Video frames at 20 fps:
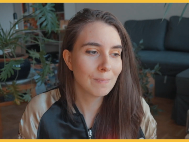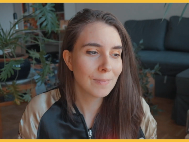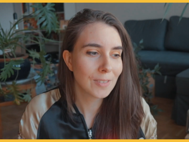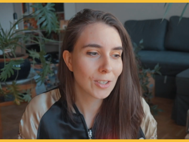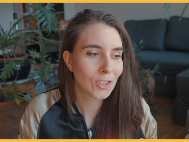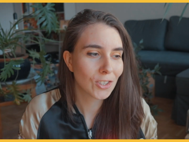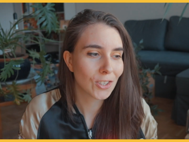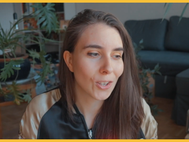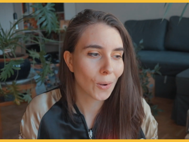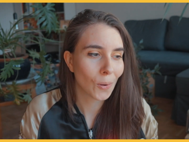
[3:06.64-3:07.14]

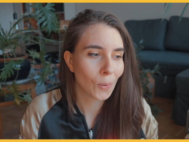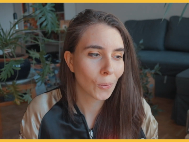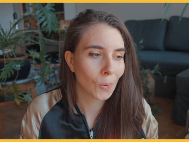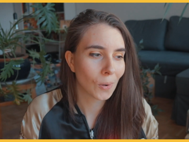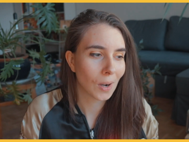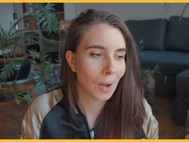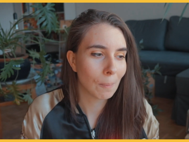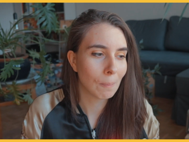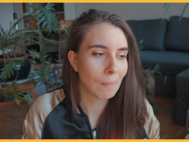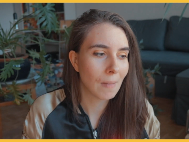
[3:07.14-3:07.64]

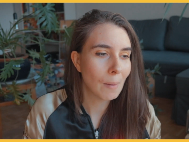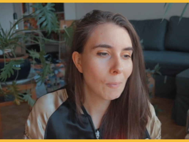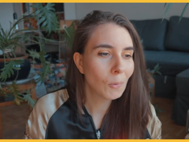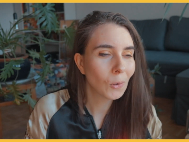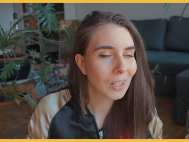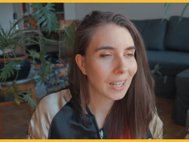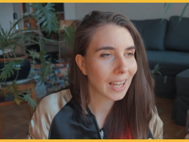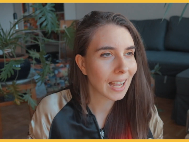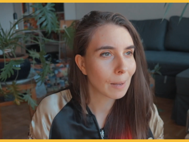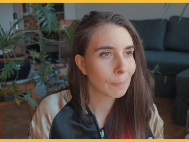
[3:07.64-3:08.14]
So a
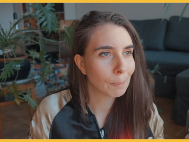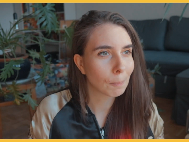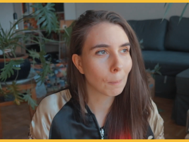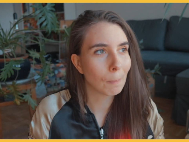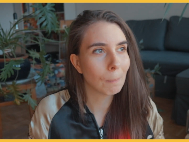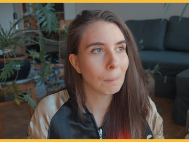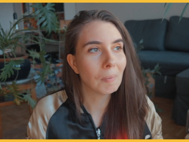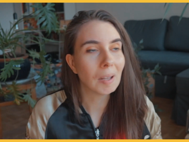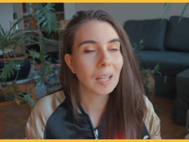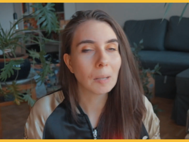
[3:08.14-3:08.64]
memory app
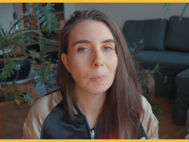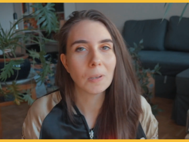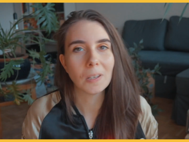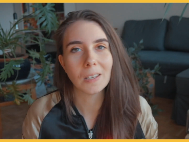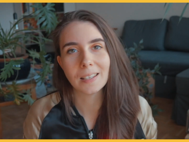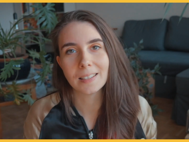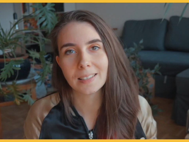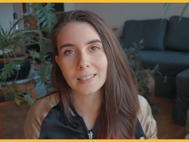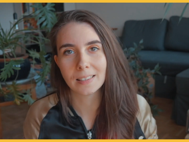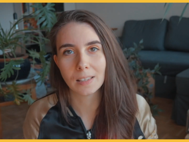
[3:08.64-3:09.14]

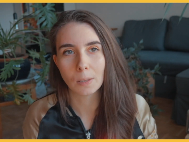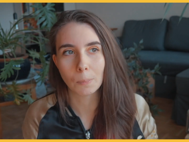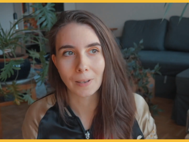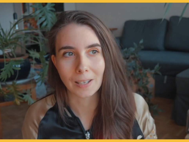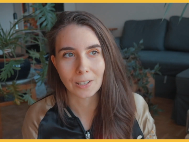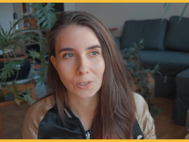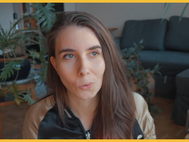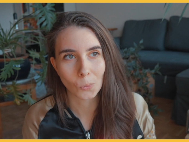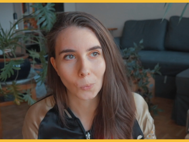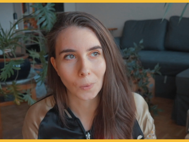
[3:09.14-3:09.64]
maybe isn't the
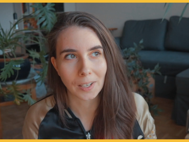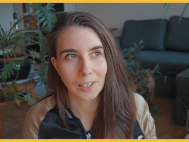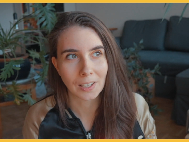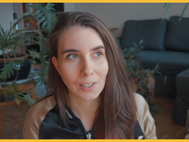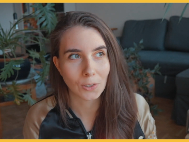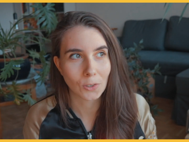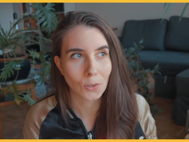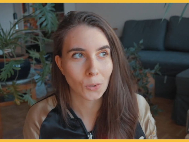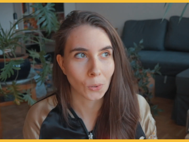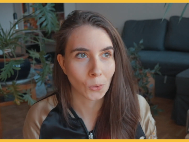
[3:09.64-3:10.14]
best
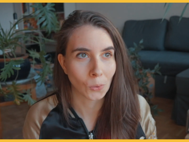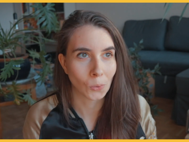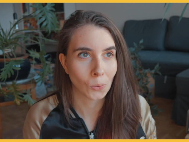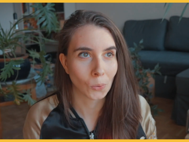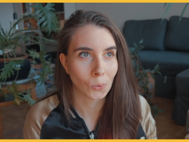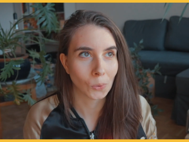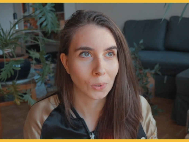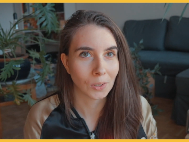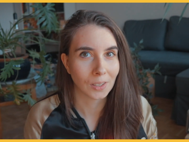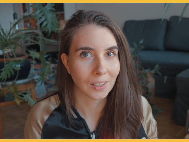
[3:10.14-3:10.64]
way
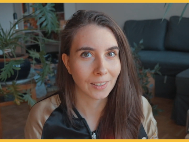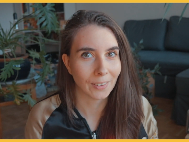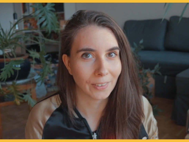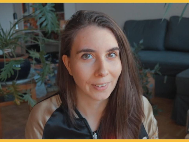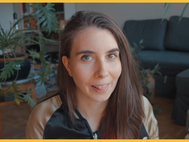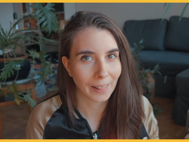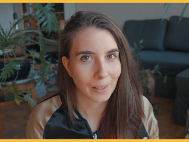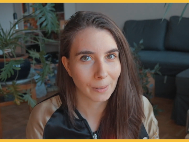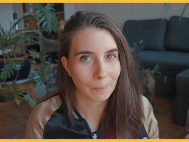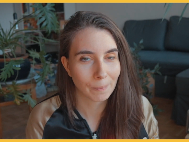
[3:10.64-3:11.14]
to
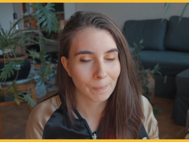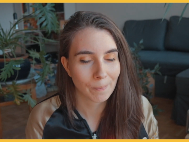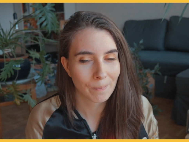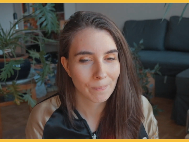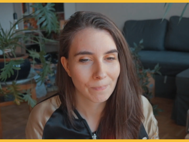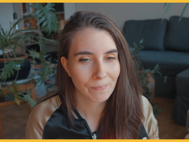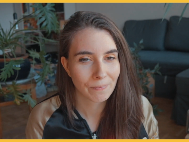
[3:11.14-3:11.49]
learn them.